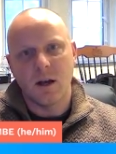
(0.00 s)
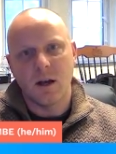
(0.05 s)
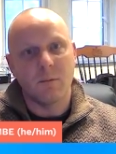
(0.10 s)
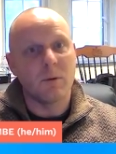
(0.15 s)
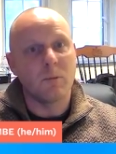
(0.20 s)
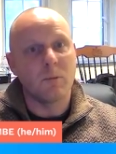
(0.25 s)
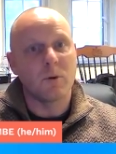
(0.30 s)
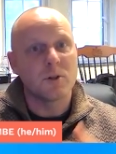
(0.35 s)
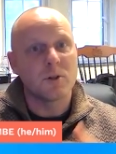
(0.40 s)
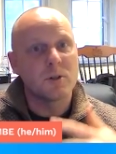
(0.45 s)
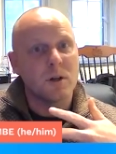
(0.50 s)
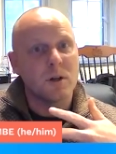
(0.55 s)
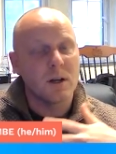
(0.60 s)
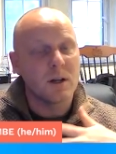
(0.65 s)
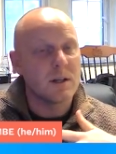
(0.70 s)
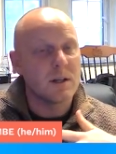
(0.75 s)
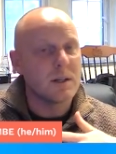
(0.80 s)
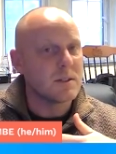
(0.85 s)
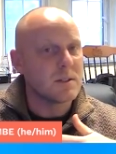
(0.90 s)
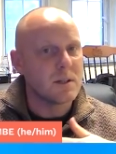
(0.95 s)
um, when we're
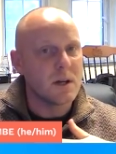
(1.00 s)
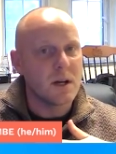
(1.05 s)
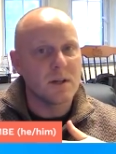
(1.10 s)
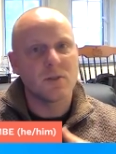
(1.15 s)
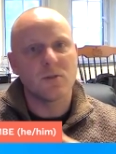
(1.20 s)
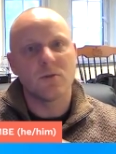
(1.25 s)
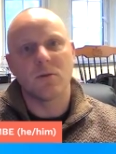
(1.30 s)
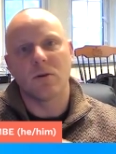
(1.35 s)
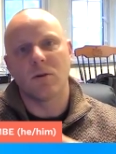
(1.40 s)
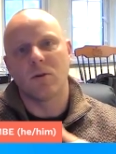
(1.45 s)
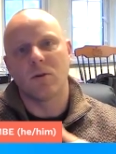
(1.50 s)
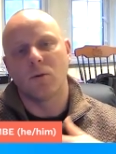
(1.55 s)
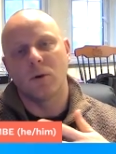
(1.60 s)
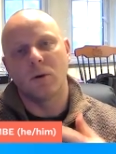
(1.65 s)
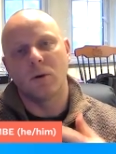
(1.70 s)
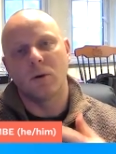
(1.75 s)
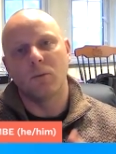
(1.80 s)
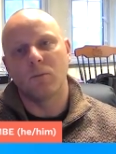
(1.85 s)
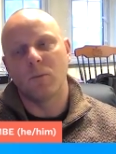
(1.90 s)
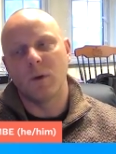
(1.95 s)
starting testosterone
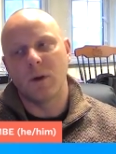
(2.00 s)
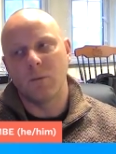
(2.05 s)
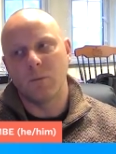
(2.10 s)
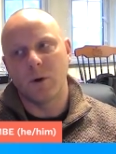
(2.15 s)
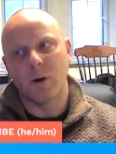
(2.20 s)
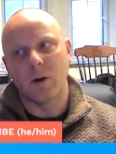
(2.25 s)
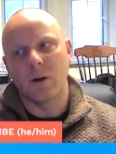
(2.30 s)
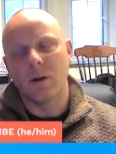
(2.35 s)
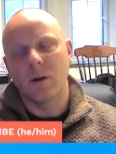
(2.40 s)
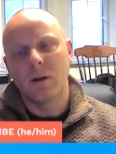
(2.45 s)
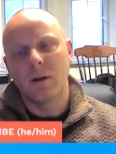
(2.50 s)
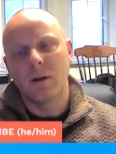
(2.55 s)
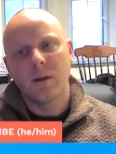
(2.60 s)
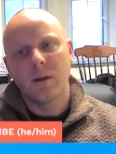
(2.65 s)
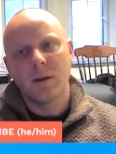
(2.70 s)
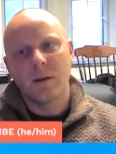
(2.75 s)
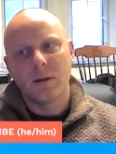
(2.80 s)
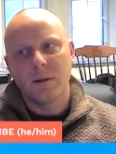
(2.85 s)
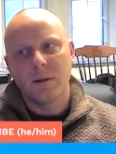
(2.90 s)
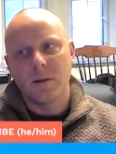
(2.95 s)
or when we're,
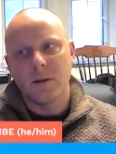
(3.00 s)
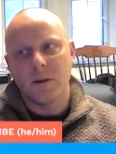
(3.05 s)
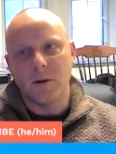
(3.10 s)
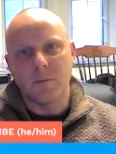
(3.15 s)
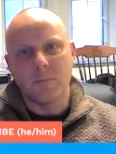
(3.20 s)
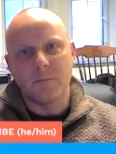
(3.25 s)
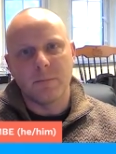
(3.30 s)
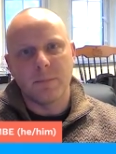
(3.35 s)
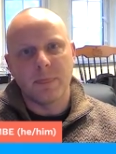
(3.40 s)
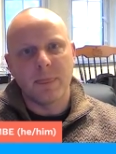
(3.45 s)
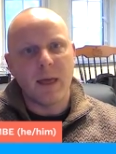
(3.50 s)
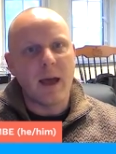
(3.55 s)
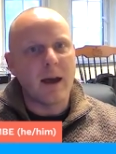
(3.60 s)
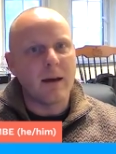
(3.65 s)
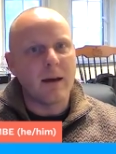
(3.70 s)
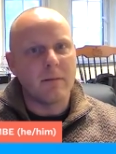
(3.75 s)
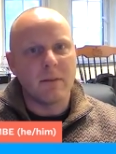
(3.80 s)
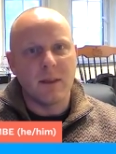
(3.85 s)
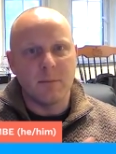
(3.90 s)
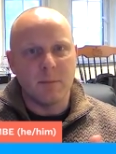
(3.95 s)
you know,
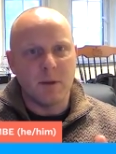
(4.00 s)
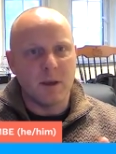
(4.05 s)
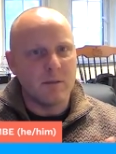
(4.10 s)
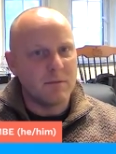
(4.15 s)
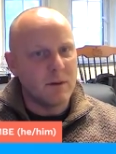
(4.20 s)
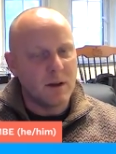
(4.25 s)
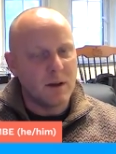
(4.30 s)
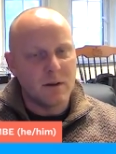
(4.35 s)
at, they may